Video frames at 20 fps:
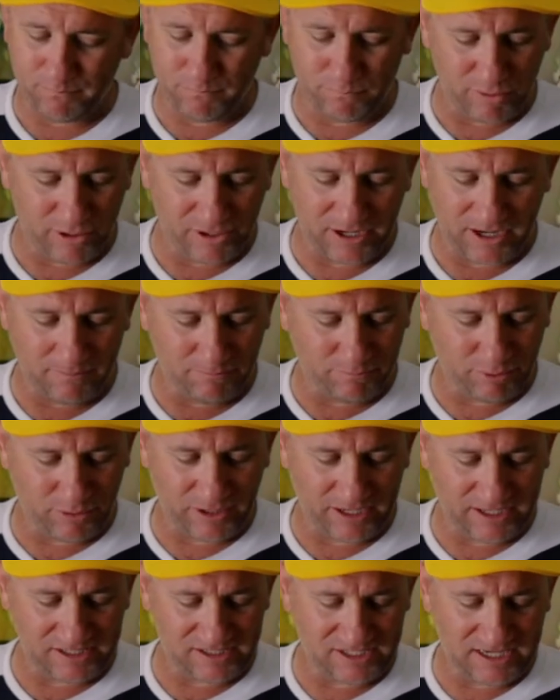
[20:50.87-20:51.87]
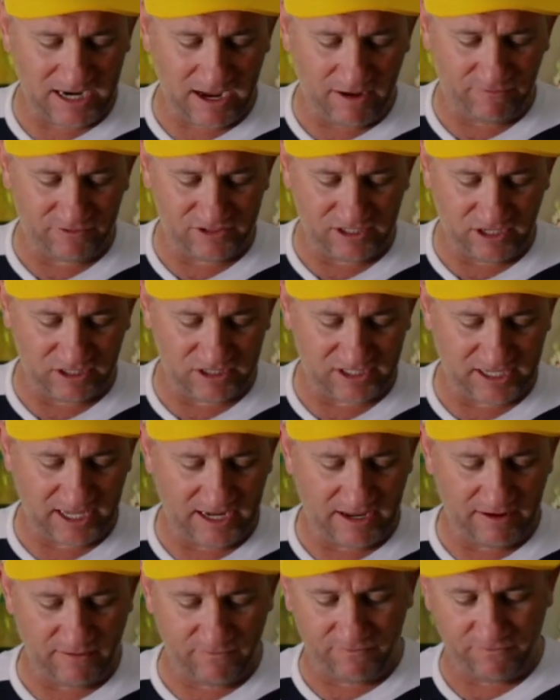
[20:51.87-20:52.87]
Brilliant stuff. So it's going
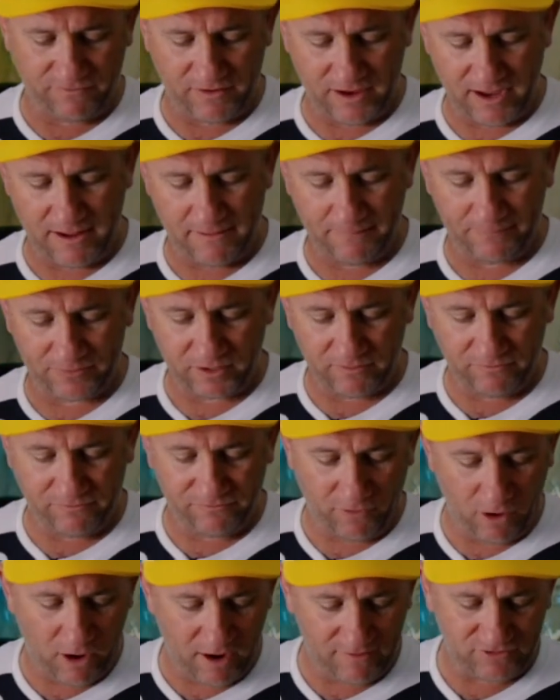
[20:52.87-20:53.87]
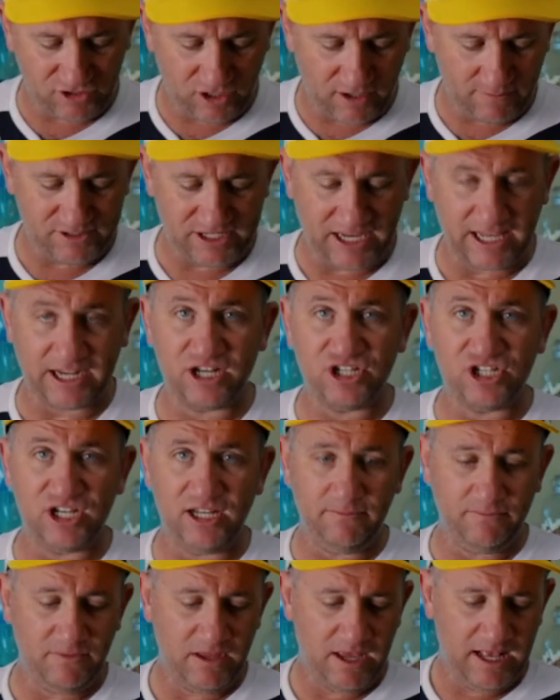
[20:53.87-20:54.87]
to have 5 times the energy,